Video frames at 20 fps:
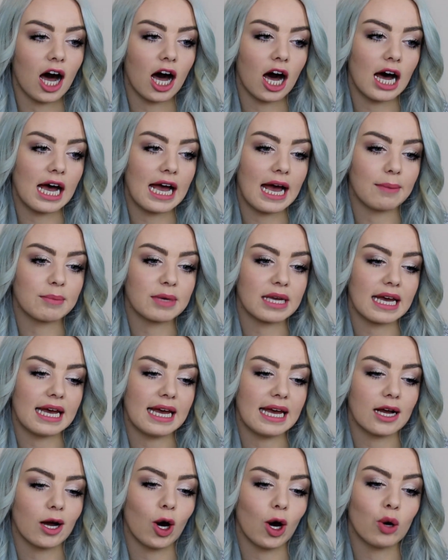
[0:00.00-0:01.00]
I am
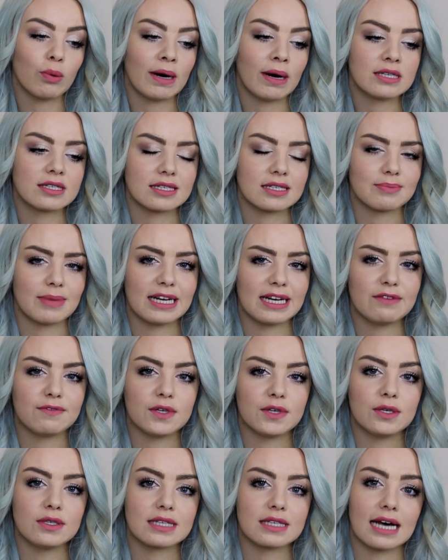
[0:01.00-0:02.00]
getting almost as many
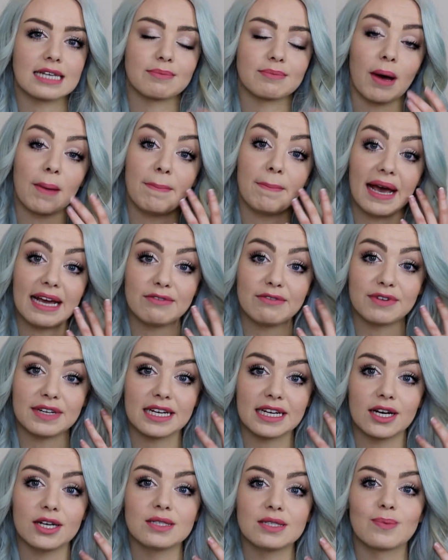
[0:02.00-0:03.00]
views as my main
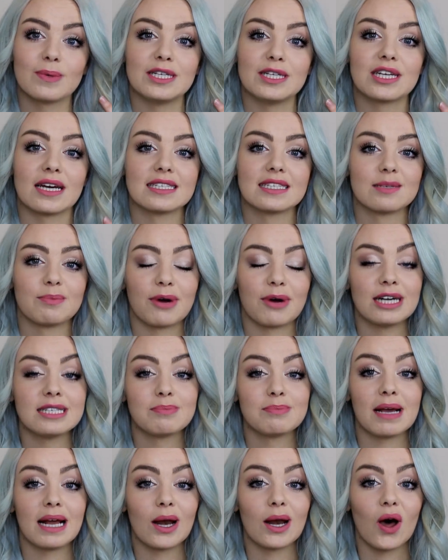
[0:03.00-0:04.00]
videos, which has
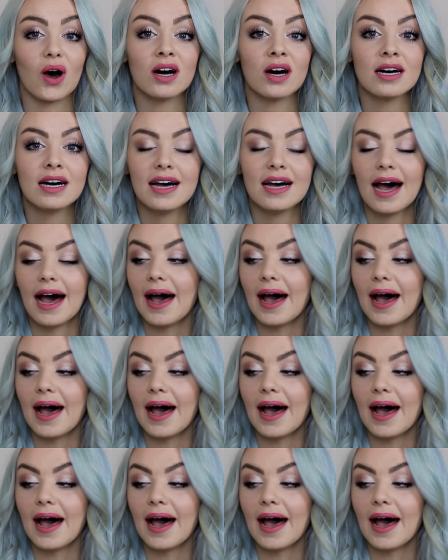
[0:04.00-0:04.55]
surprised me a lot.